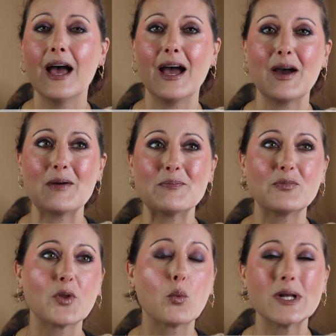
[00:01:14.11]
um,
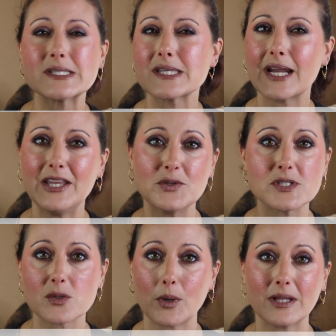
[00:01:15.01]
the ones that I
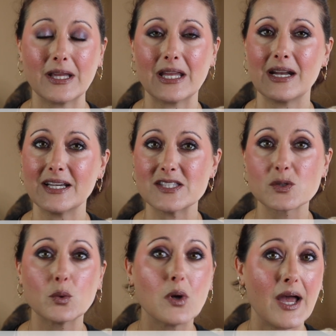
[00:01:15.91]
used to wear like in high
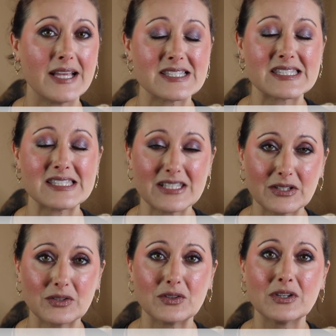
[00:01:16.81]
school, I
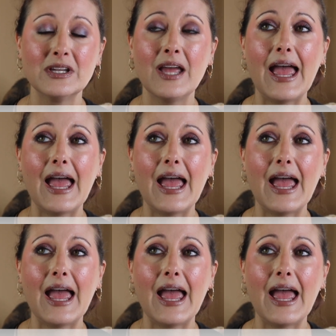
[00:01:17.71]
still